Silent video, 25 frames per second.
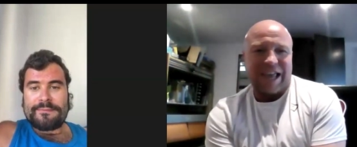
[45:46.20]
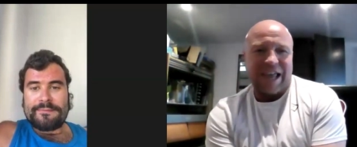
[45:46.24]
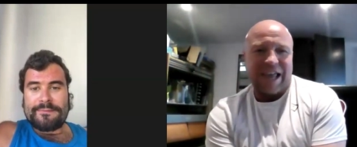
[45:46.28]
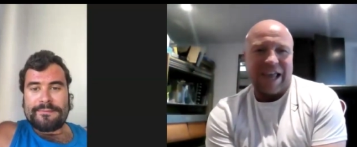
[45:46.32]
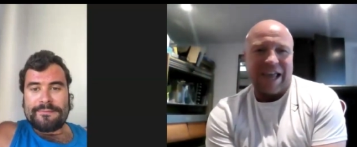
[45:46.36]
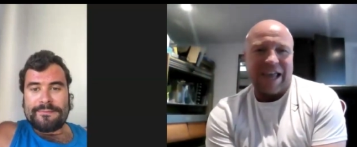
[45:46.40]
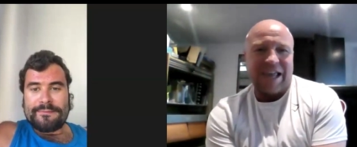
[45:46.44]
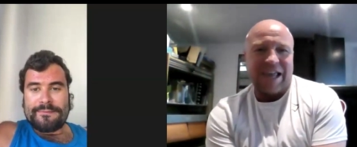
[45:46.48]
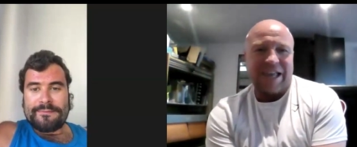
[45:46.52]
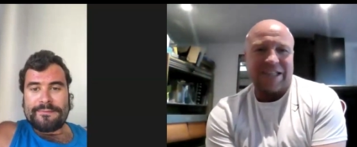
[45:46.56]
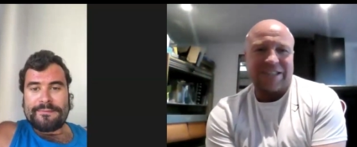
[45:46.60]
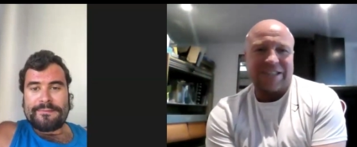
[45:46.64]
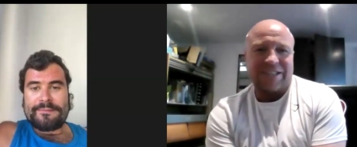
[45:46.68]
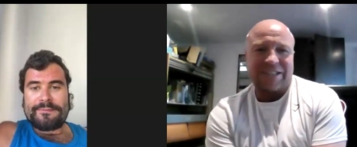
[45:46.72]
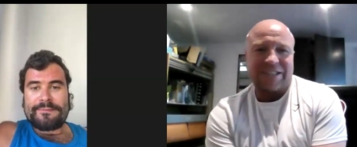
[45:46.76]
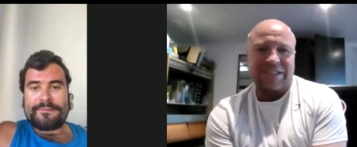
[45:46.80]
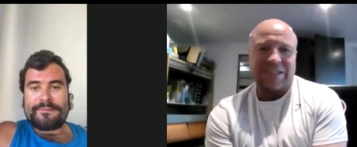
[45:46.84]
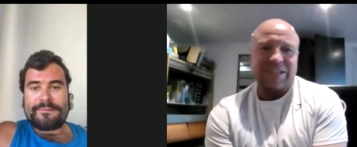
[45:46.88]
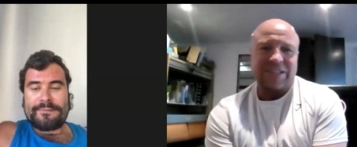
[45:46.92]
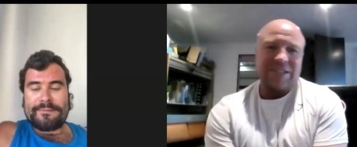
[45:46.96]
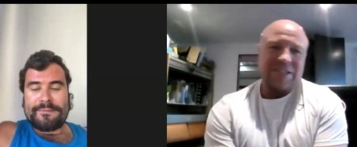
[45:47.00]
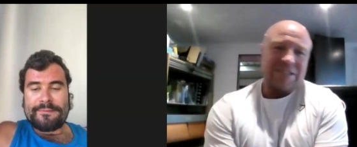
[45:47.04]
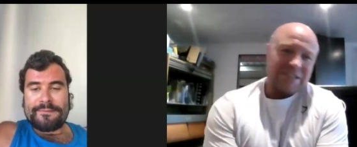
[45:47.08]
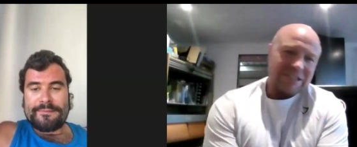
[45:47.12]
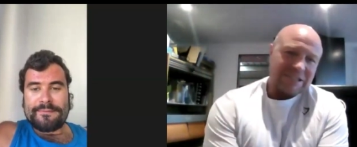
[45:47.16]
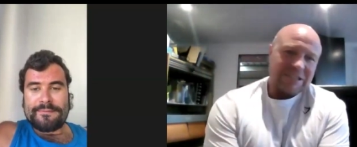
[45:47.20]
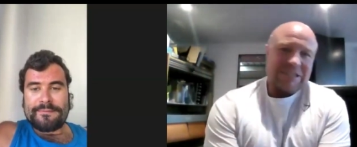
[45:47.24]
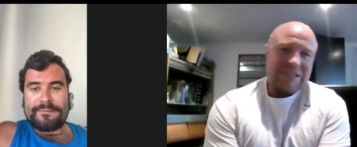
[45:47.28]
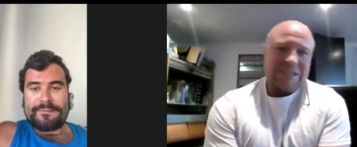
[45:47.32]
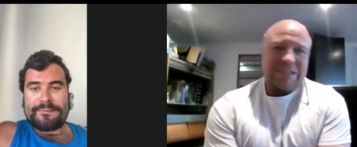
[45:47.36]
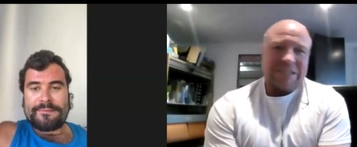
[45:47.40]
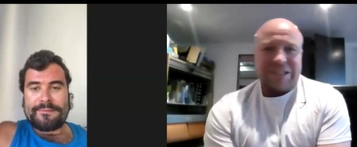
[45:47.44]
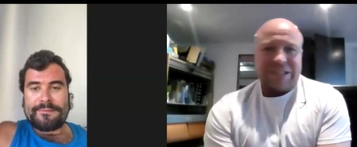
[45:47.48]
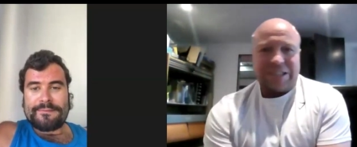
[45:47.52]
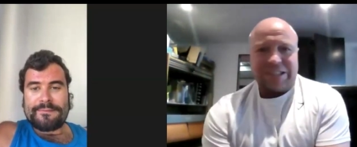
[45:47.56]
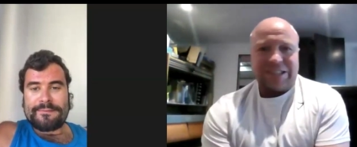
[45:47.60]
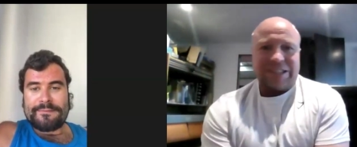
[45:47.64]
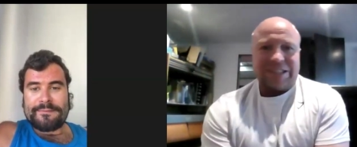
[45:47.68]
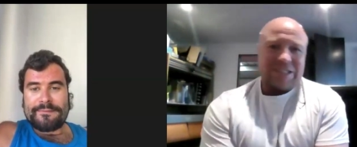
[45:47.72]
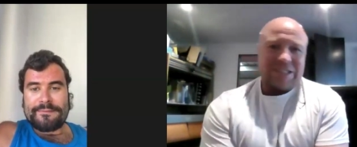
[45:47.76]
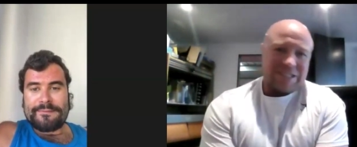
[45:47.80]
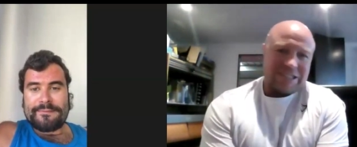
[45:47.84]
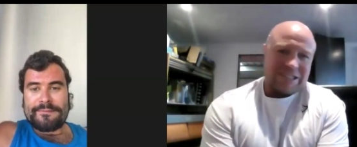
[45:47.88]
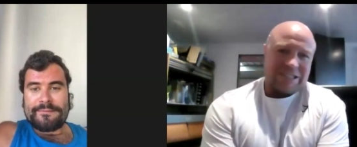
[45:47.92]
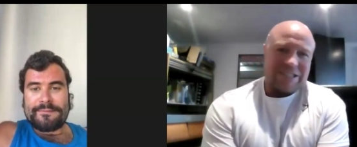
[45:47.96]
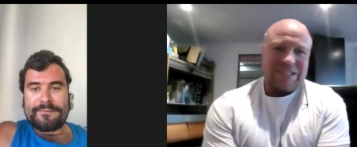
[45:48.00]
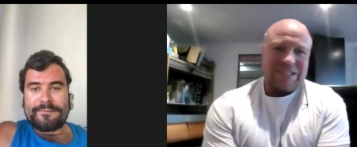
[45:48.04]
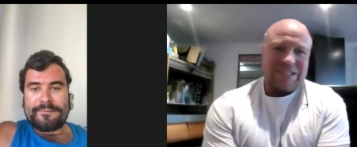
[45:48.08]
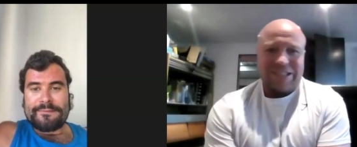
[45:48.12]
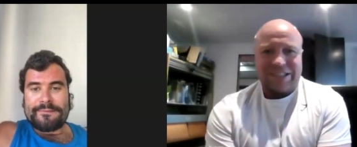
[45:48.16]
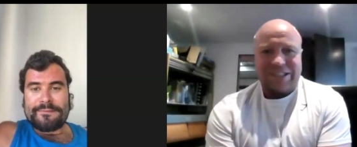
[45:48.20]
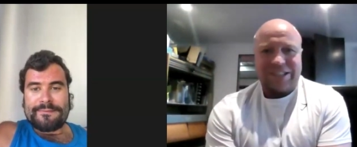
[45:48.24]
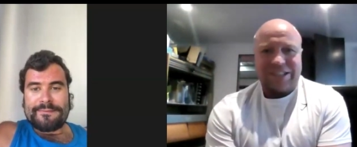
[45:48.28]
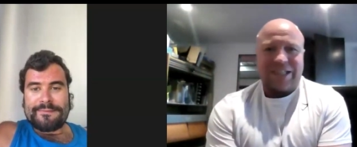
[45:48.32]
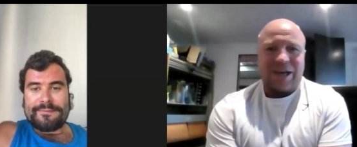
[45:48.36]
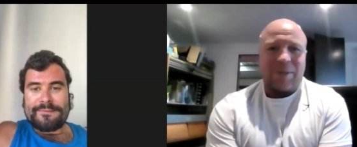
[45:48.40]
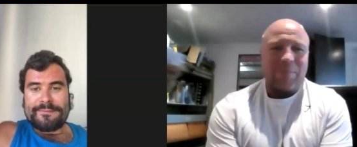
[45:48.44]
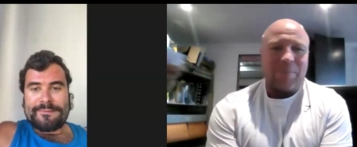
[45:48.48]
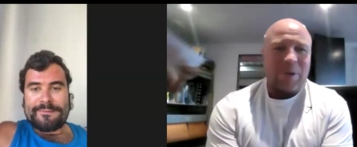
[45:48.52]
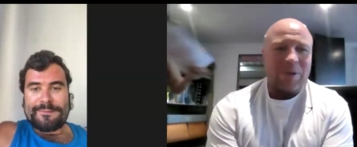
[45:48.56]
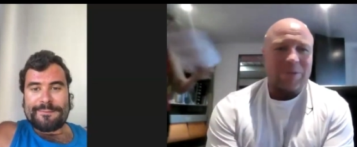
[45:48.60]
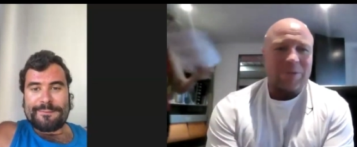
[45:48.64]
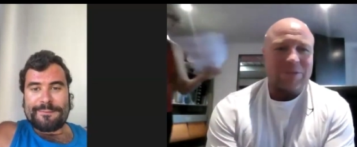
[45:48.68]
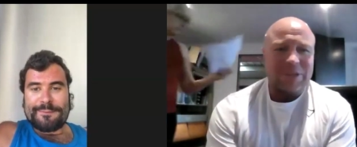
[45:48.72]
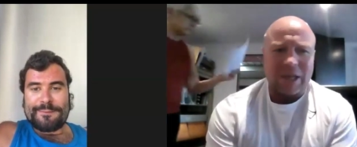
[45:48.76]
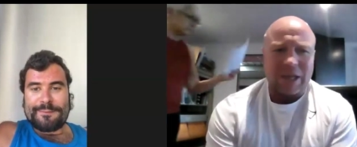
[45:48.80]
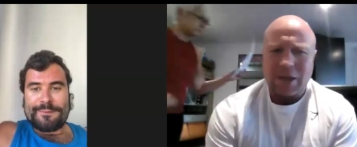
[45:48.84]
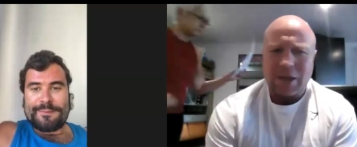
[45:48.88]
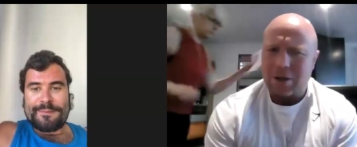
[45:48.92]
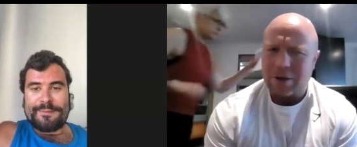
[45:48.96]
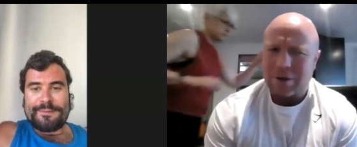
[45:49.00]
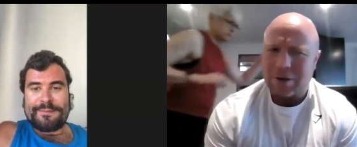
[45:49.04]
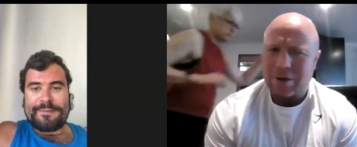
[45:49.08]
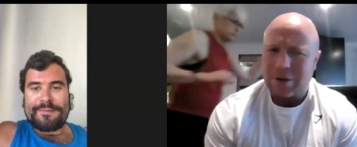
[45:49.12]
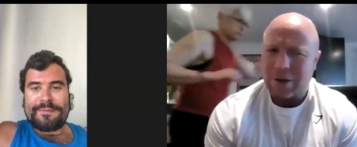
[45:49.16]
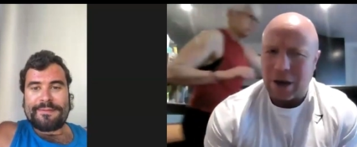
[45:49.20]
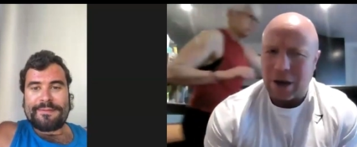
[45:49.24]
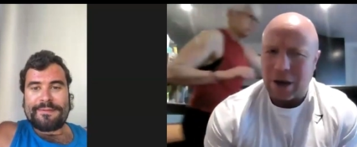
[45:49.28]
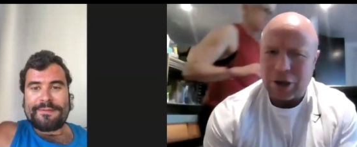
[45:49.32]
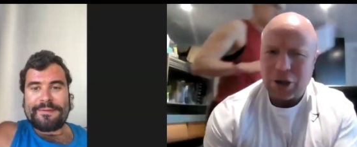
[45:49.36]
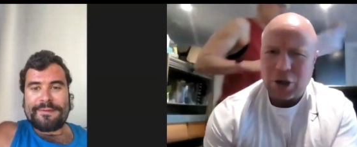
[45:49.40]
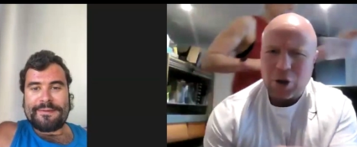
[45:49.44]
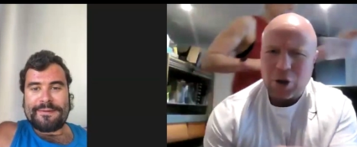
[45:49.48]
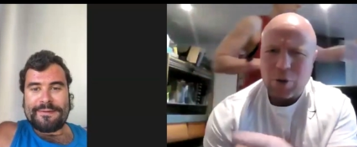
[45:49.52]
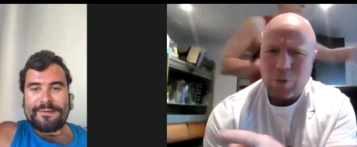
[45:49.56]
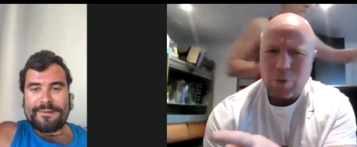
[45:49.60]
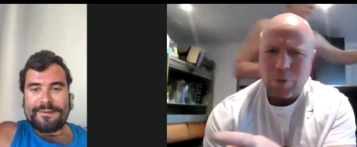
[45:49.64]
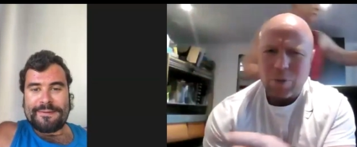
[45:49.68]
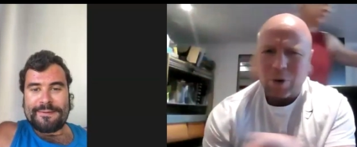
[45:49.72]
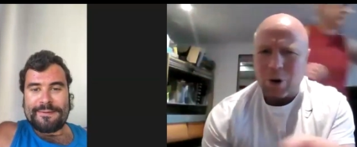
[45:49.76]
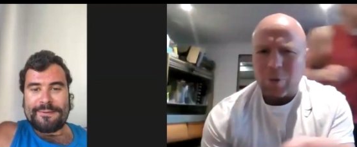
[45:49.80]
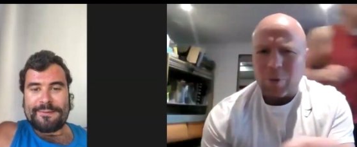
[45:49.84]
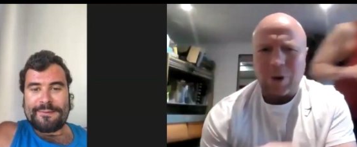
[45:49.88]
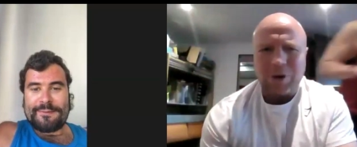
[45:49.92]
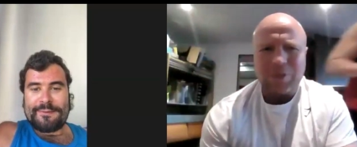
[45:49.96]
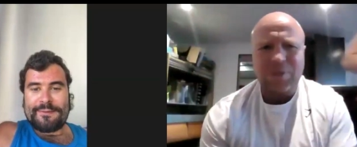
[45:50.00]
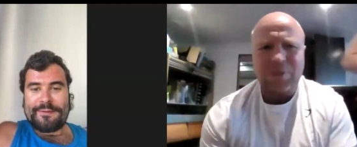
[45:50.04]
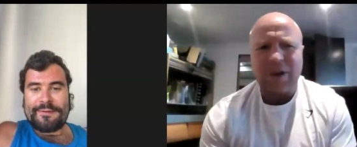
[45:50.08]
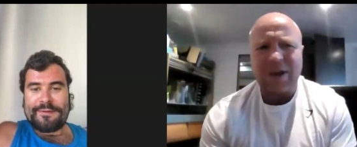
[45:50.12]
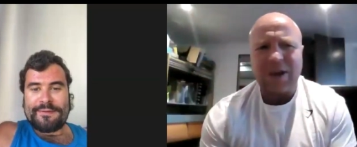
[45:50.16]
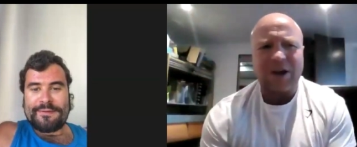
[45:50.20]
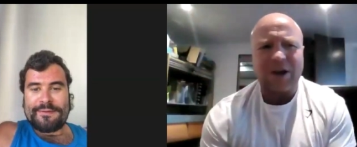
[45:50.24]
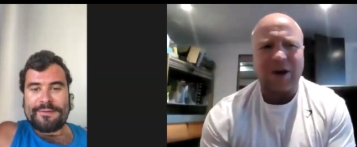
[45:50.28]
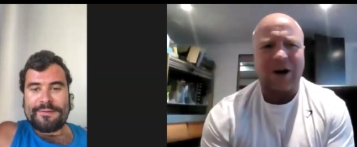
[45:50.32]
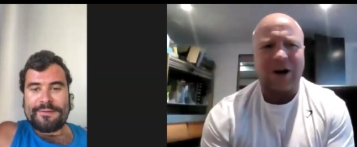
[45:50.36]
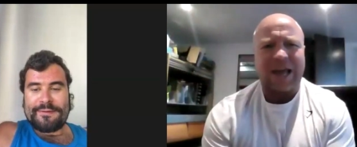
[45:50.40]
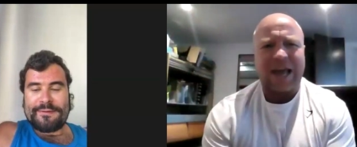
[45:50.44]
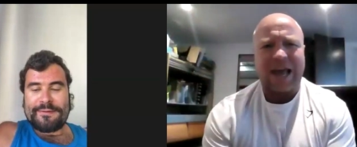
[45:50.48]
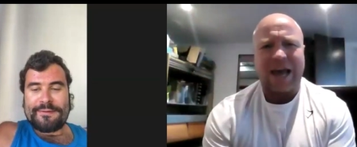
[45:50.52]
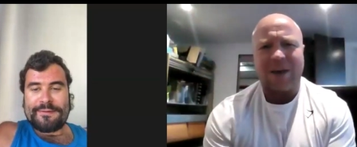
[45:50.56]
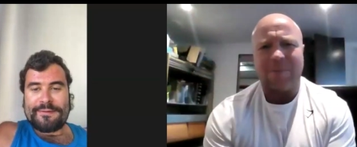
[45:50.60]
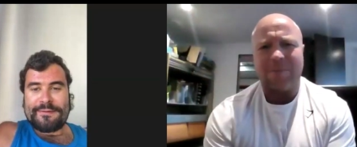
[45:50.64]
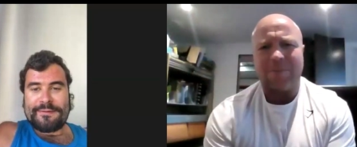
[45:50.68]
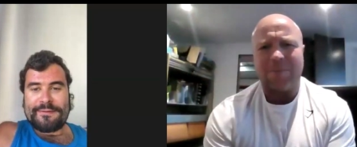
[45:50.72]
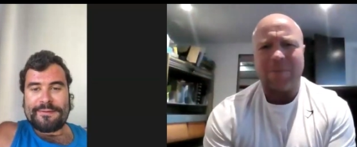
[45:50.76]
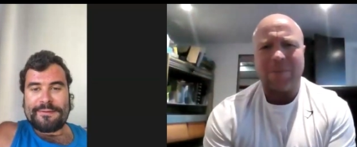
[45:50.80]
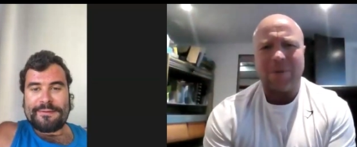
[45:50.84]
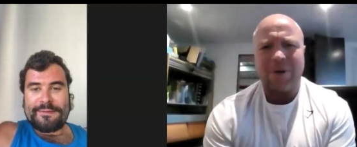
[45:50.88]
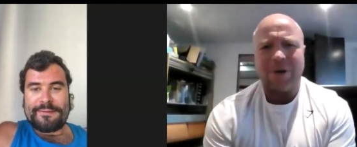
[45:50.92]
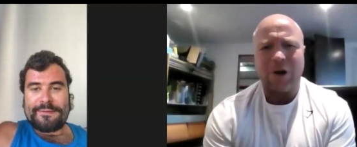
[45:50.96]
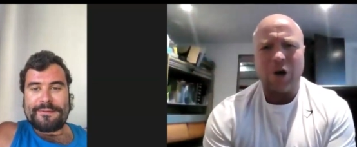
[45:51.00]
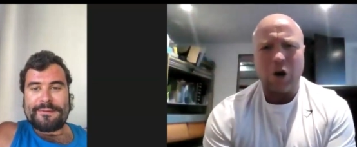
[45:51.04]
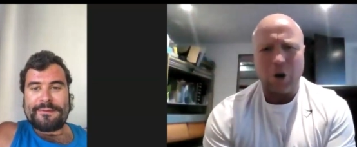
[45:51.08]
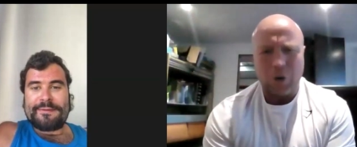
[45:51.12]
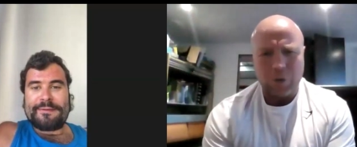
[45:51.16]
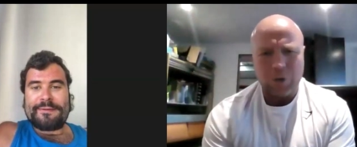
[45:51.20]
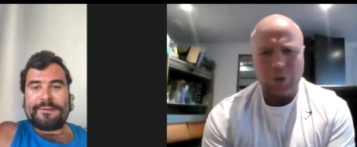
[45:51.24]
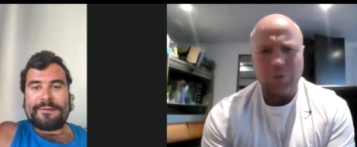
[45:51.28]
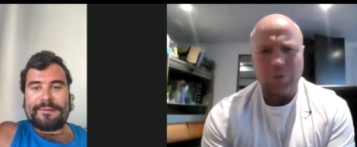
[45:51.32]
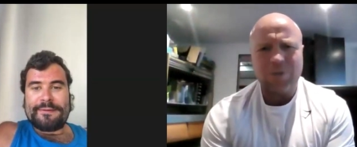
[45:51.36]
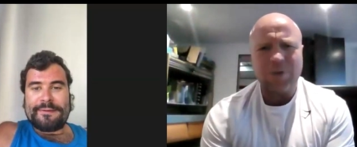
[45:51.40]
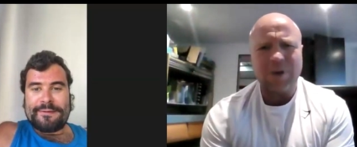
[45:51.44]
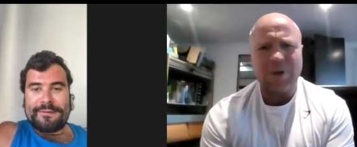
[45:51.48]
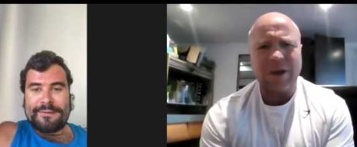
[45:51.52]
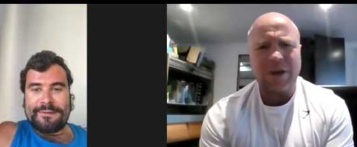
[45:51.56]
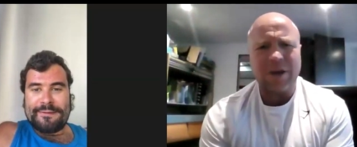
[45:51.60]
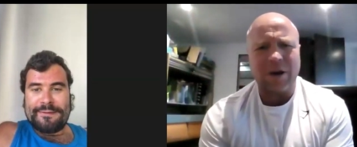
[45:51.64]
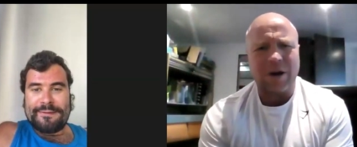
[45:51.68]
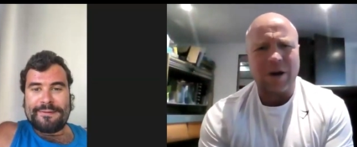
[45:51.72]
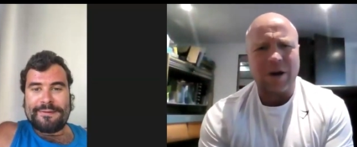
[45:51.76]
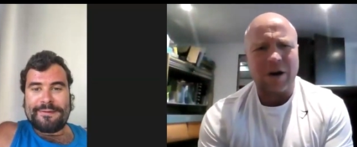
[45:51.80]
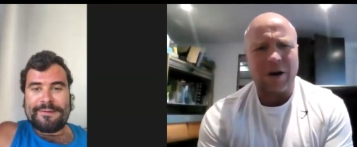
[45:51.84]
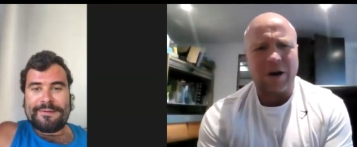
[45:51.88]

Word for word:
Speaker 1: it is oh, yeah, that people say, are you who I think I am? Who you think?